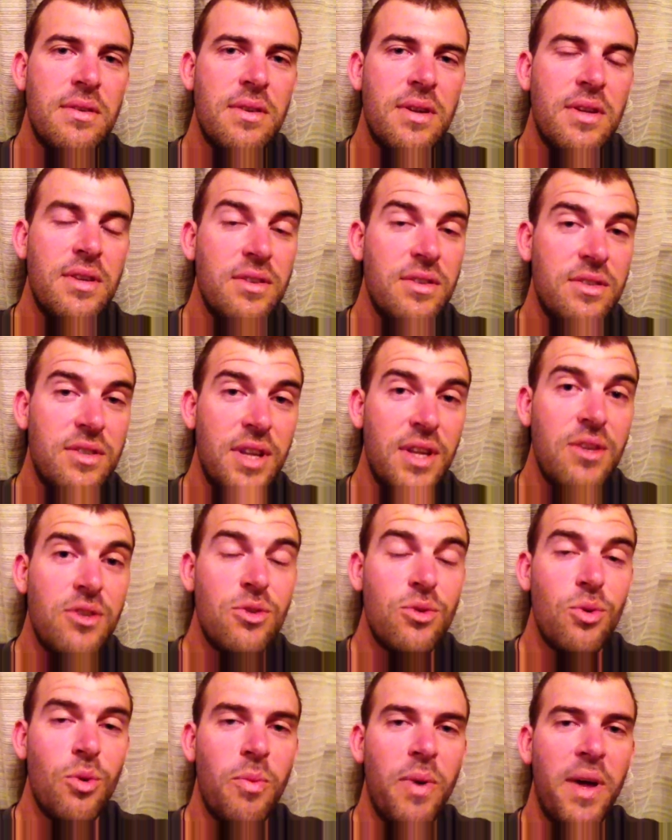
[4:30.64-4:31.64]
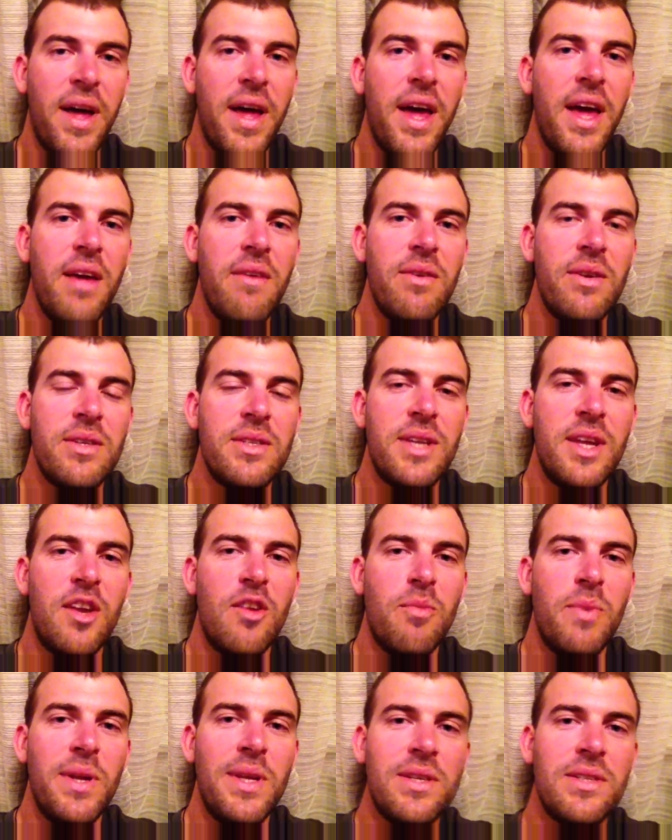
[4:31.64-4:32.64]
instinctual behaviours that
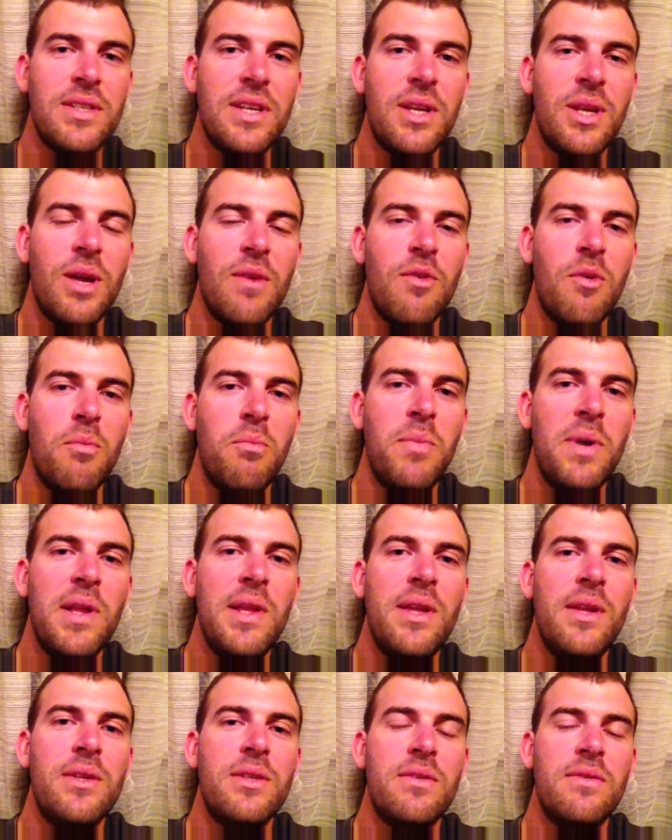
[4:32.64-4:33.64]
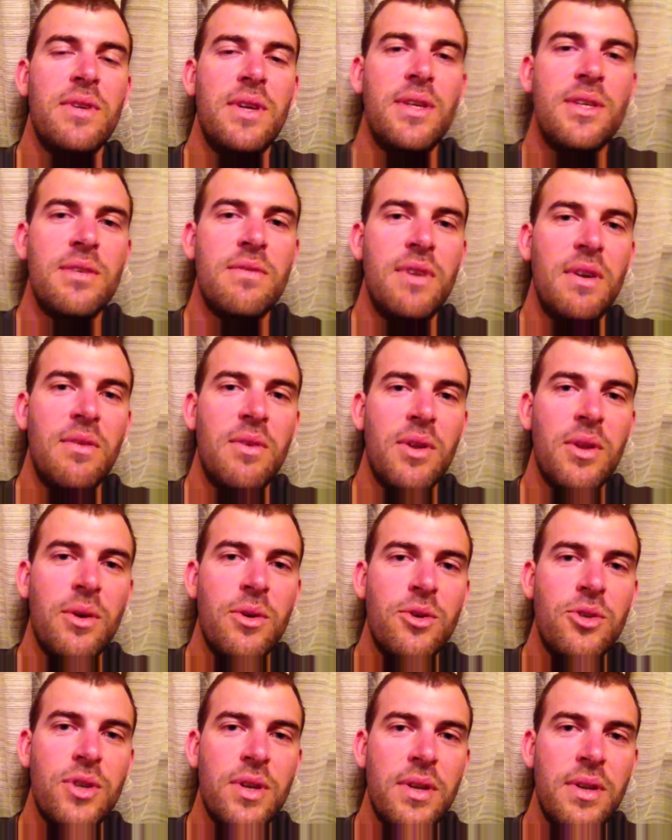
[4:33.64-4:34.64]
have been set over millions of years of
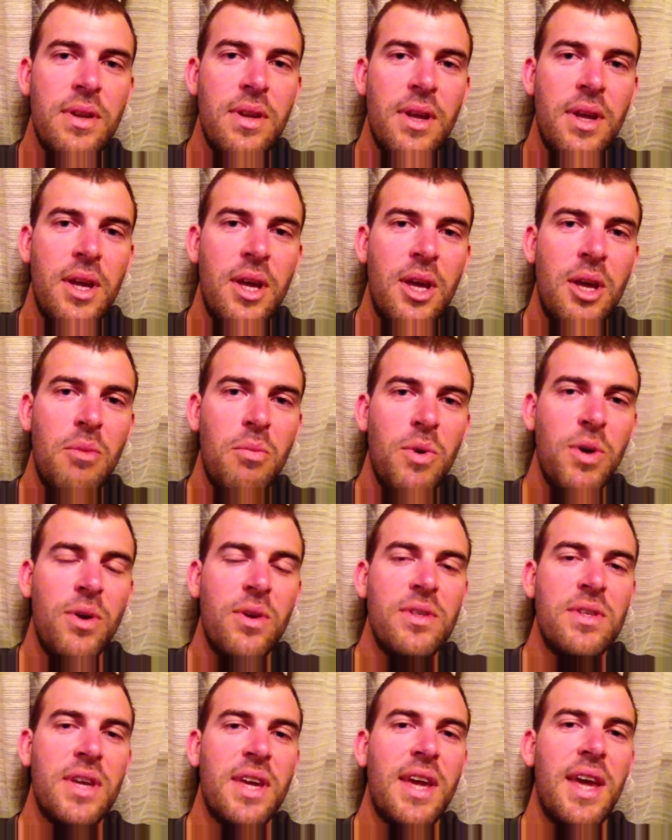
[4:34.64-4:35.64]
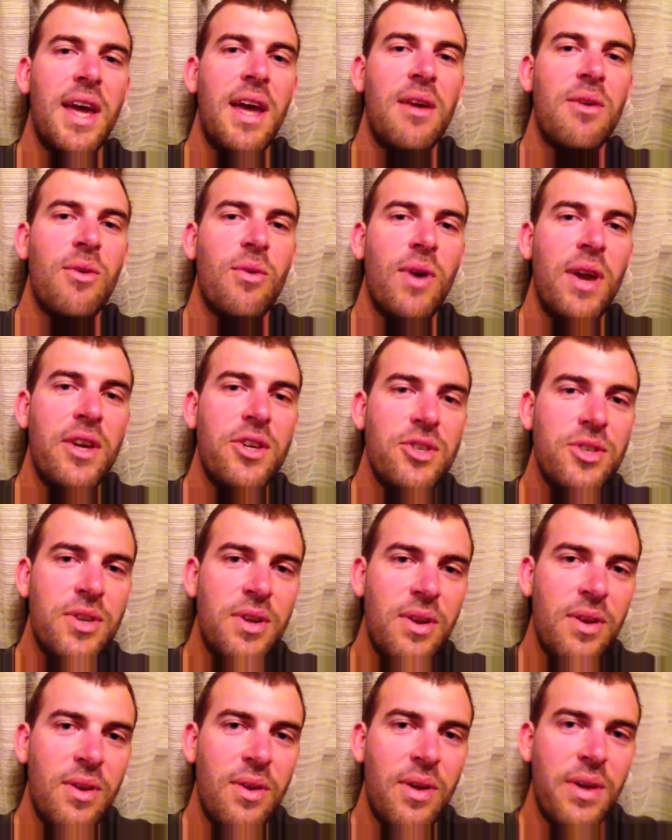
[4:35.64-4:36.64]
evolution, because it can't
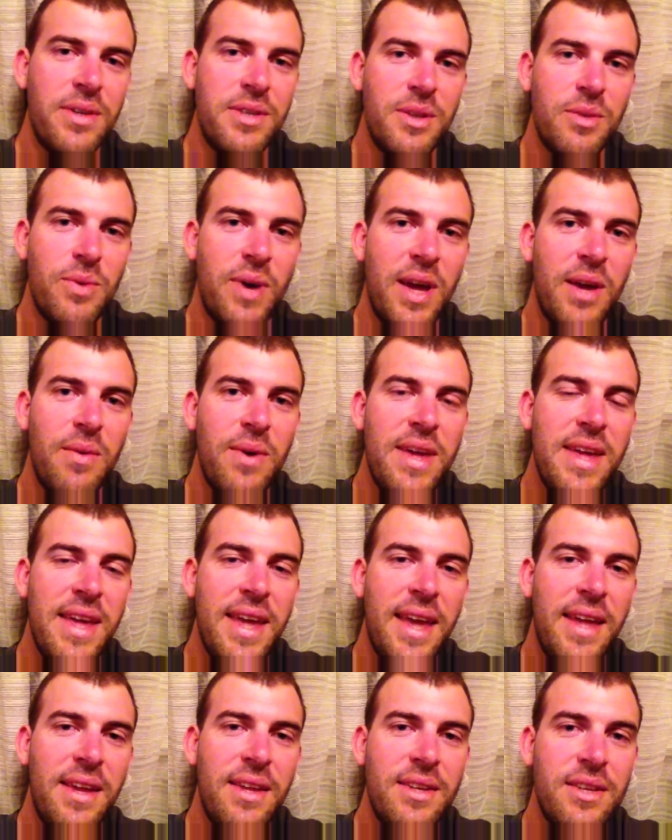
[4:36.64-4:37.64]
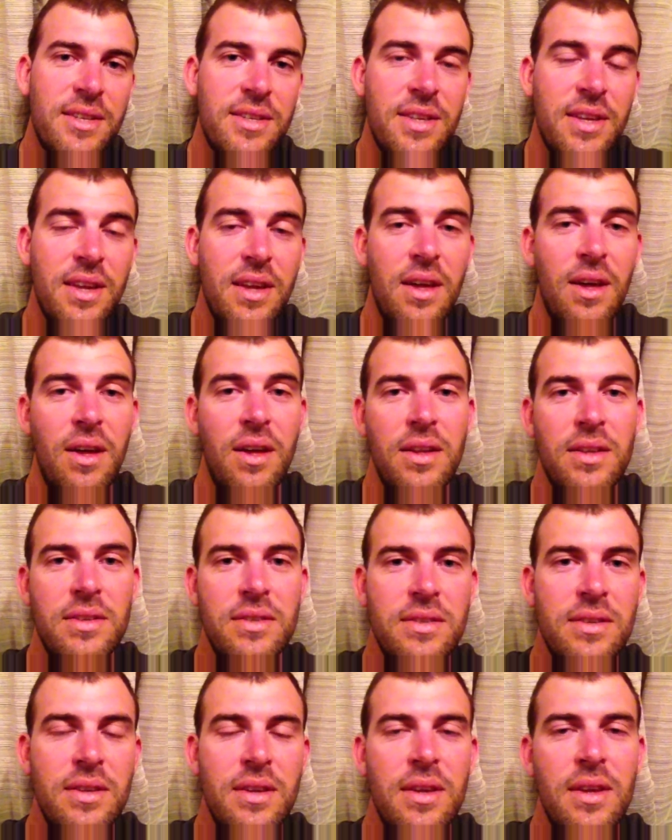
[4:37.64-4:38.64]
rationalise the way we can and just think, oh,
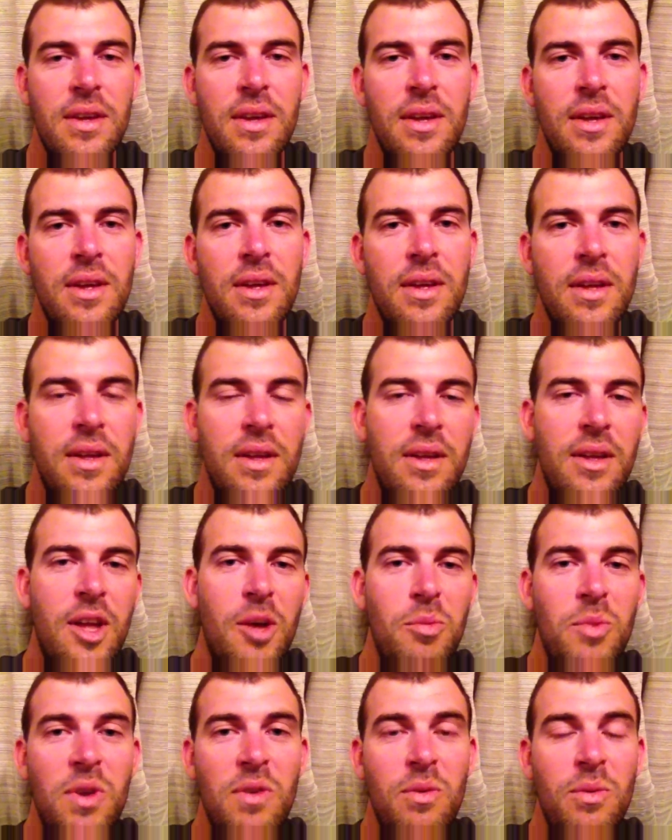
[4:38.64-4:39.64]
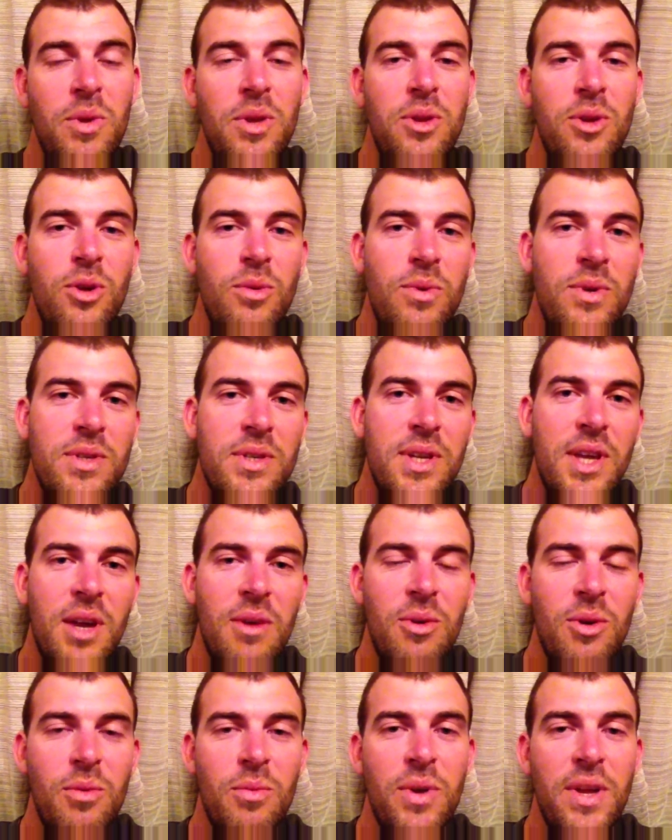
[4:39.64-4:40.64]
I'm living with humans now,
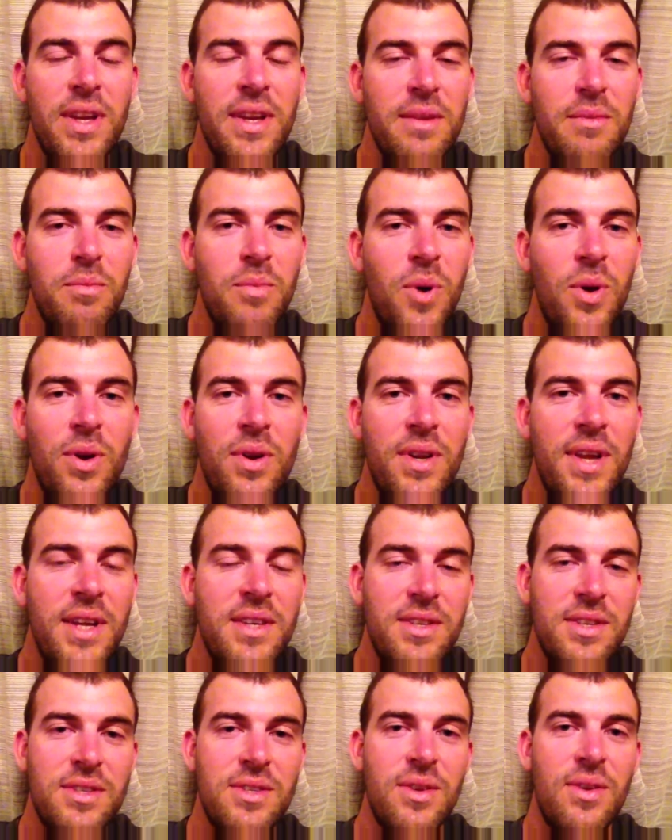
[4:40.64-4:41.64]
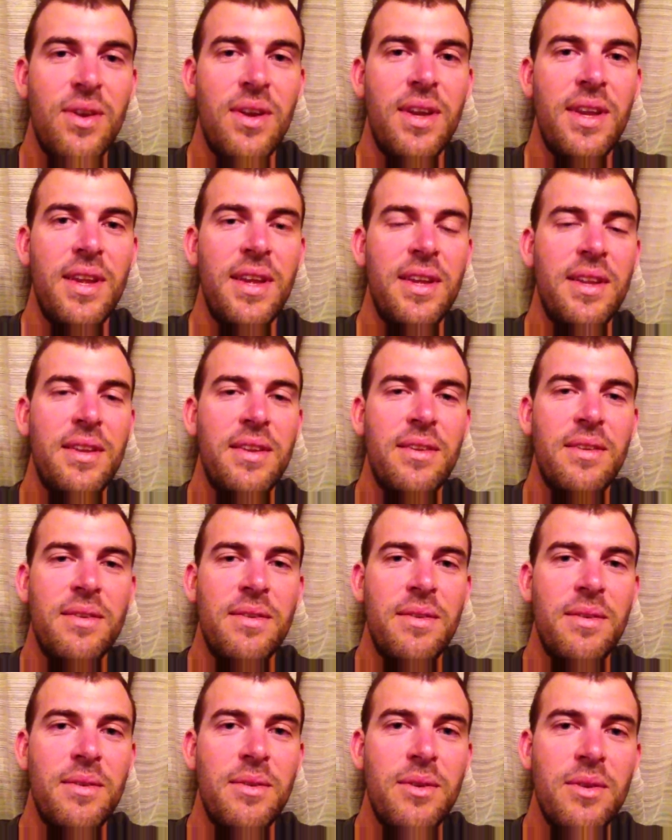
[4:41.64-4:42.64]
we're in modern day society,
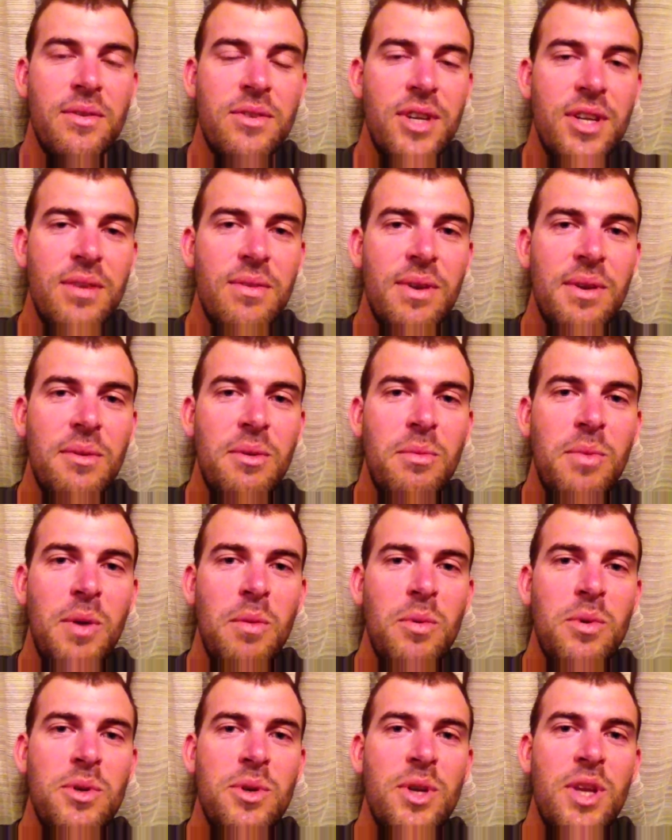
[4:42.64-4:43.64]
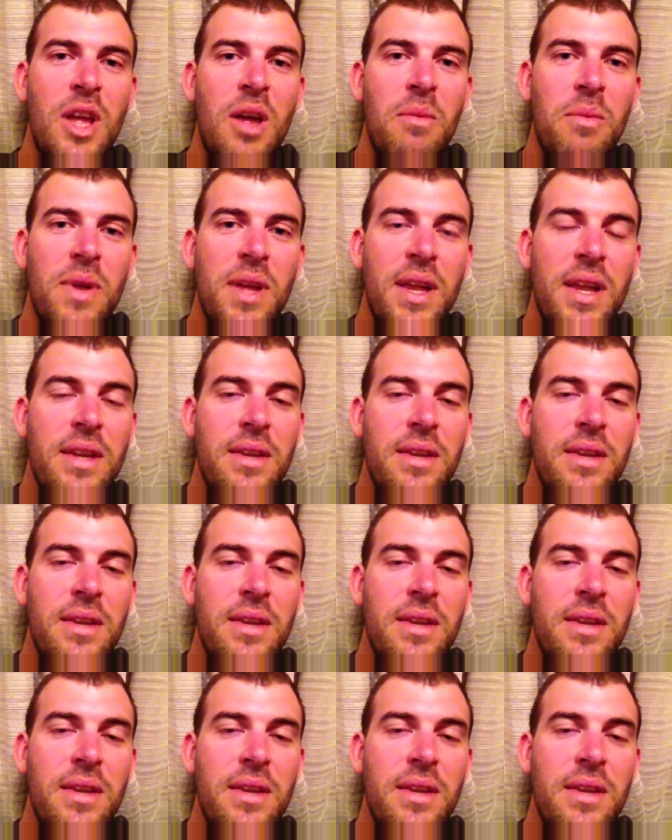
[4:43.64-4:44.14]
and generally when people turn up,